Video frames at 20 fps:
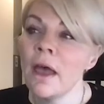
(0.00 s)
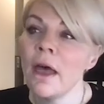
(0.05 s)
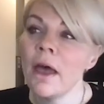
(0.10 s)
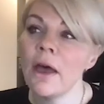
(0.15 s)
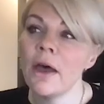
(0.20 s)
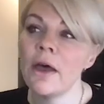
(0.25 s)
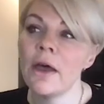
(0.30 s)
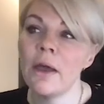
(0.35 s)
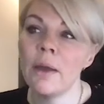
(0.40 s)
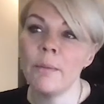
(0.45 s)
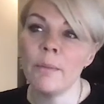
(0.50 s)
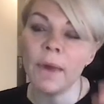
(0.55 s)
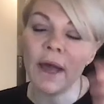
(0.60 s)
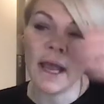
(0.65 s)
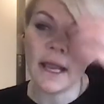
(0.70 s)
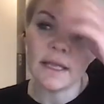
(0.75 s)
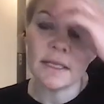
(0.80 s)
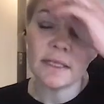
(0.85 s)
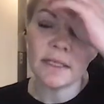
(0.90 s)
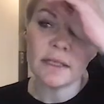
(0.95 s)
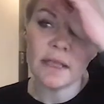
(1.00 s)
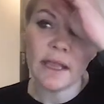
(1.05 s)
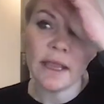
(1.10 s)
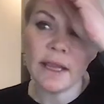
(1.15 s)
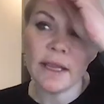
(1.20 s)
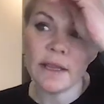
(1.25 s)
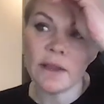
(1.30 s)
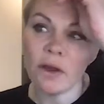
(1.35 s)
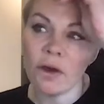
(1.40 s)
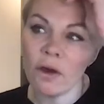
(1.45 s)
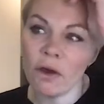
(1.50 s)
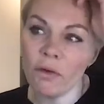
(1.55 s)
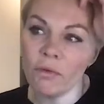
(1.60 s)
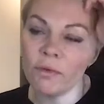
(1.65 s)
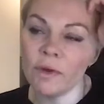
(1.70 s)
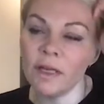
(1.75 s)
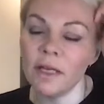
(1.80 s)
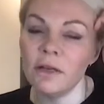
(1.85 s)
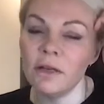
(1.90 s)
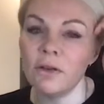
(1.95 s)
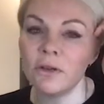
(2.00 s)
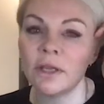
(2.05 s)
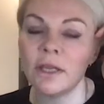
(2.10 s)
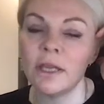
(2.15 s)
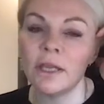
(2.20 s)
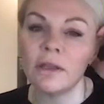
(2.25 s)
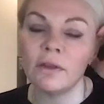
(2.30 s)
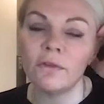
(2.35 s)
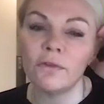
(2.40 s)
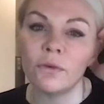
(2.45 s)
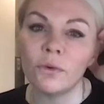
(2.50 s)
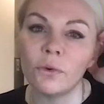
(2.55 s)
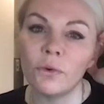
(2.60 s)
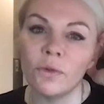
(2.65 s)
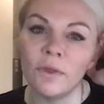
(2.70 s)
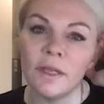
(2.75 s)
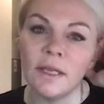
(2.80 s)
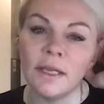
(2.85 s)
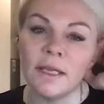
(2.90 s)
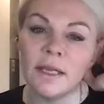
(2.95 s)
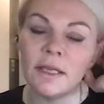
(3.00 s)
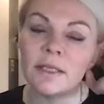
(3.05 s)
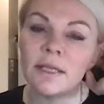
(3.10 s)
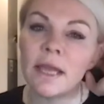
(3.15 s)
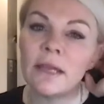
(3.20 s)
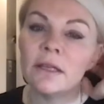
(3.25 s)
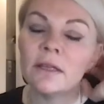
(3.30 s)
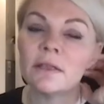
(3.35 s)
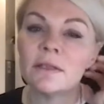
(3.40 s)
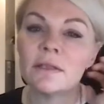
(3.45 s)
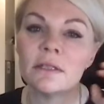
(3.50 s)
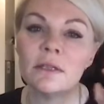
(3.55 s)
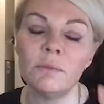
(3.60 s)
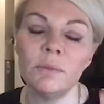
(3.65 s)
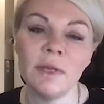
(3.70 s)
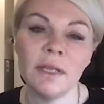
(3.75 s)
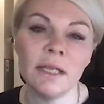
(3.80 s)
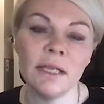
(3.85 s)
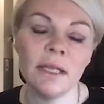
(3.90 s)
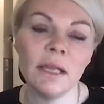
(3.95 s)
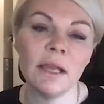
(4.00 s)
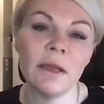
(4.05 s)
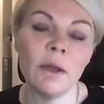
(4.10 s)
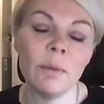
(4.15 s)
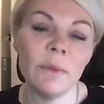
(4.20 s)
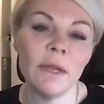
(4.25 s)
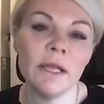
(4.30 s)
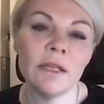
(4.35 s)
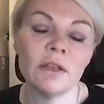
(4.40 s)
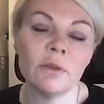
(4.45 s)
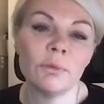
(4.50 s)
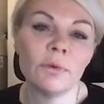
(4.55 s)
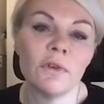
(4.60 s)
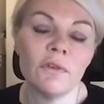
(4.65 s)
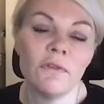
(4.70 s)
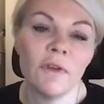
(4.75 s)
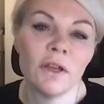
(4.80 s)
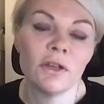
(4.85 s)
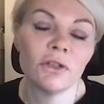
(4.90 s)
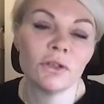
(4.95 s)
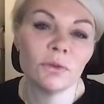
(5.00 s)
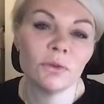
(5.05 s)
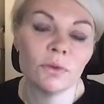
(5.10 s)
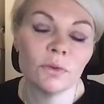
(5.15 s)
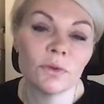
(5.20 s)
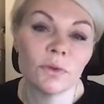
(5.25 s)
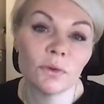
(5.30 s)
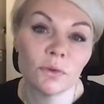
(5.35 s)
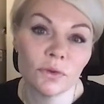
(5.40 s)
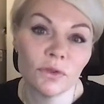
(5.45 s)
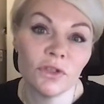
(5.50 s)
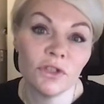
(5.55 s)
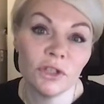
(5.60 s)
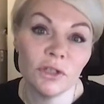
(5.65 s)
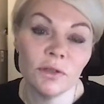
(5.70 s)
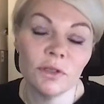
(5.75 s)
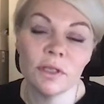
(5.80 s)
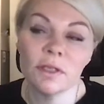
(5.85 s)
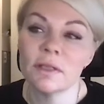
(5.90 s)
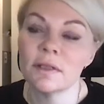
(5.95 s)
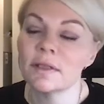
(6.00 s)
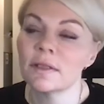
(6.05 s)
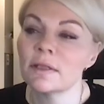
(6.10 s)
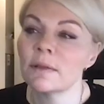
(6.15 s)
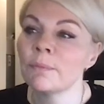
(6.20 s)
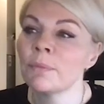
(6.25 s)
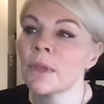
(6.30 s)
And they are really looking for the tenants to be either professionals or students.